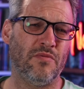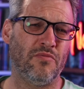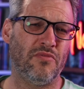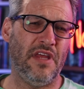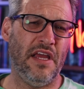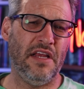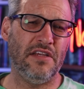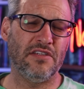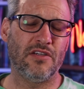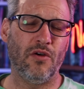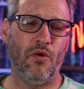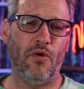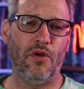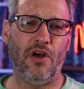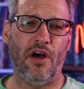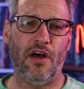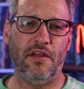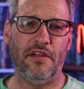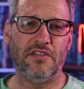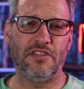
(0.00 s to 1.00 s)
things going
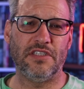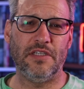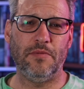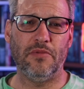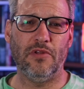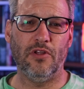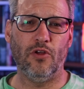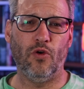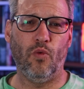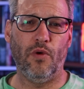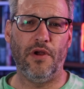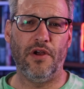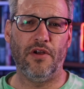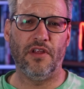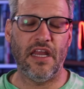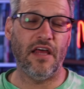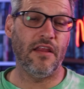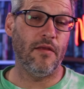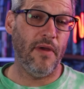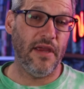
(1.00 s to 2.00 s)
on that seem a little weird.
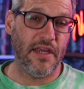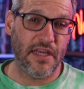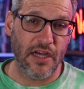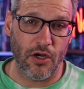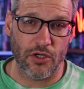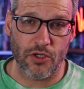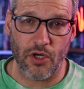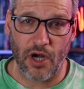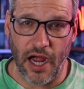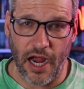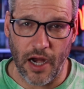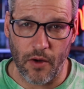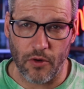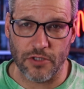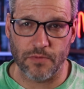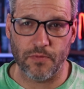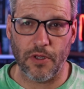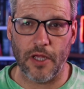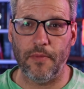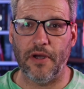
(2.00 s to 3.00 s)
Now, the main character,
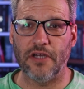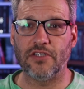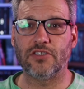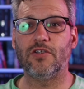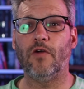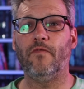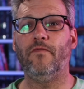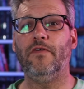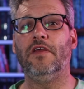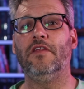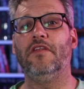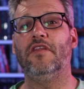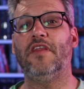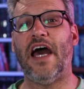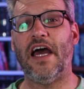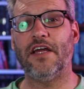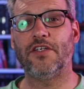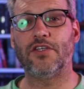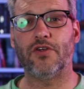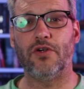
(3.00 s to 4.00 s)
Iris, played by Sophie
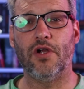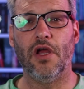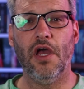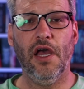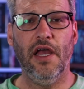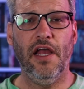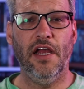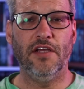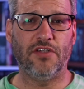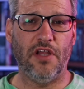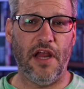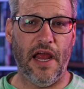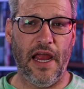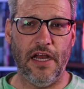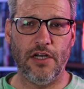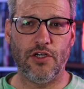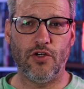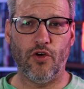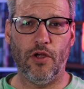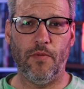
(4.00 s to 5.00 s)
Thatcher, is an
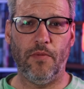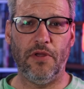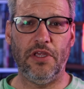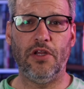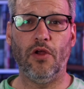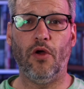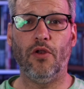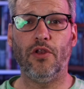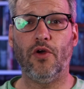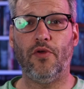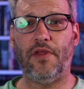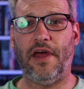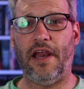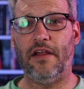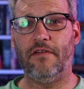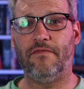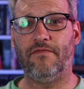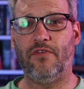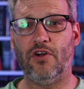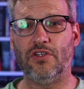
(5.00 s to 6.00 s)
android, but you don't know that
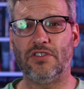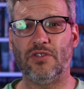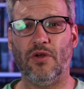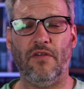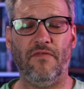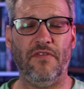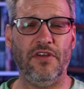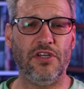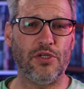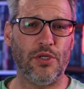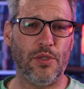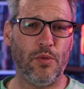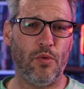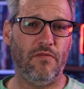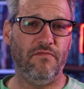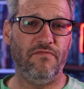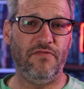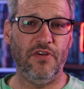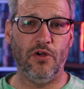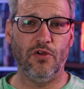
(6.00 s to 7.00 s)
at first, so it eventually
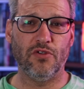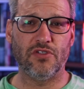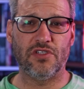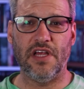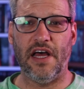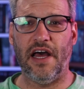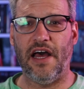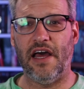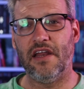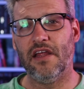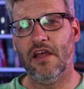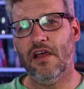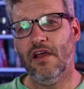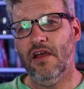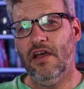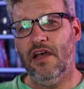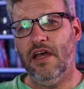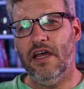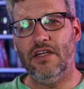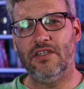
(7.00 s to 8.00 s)
reveals that,
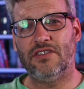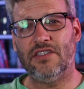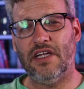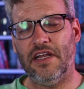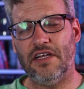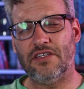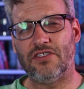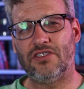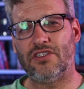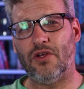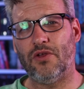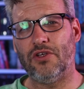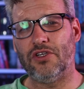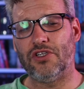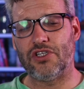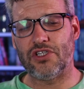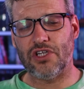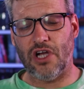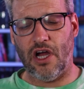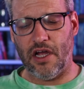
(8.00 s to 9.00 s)
and it's not necessarily
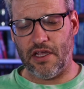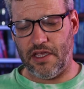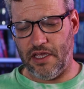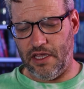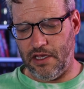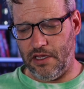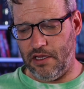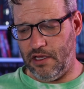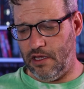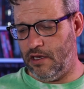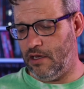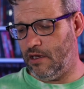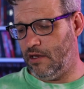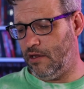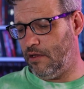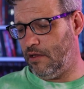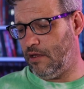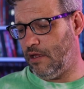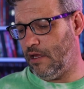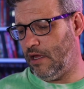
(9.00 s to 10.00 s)
shocking. And
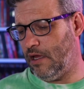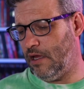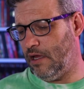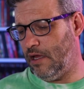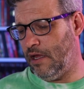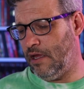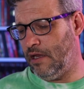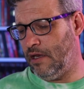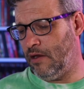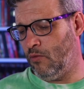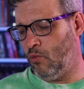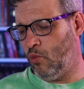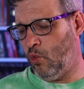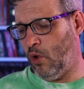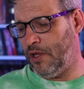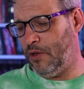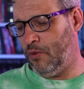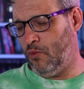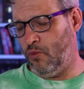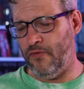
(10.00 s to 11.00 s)

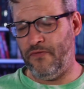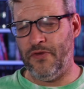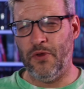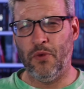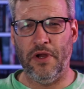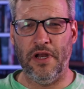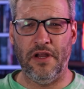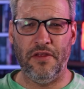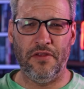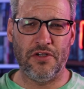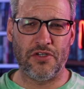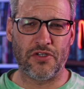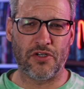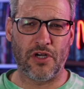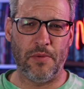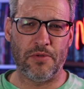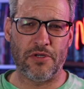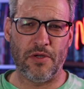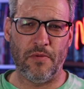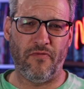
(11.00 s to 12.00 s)
if you read the
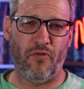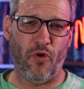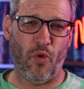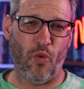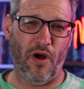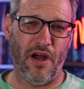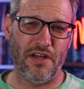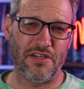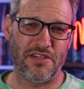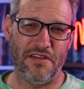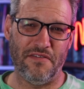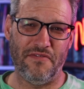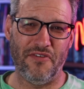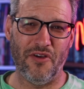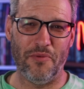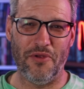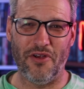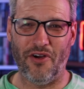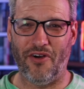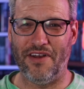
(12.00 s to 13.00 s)
description before watching the
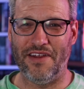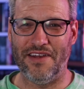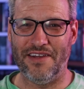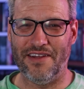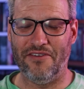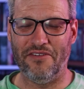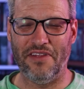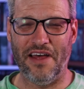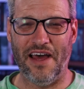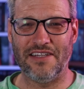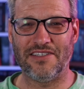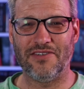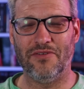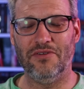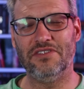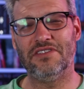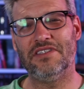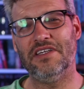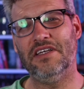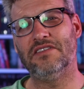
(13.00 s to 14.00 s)
film, you already know that. So
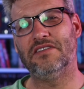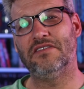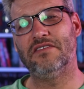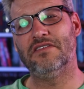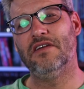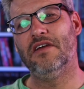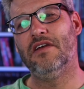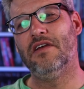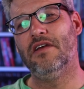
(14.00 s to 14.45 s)
it's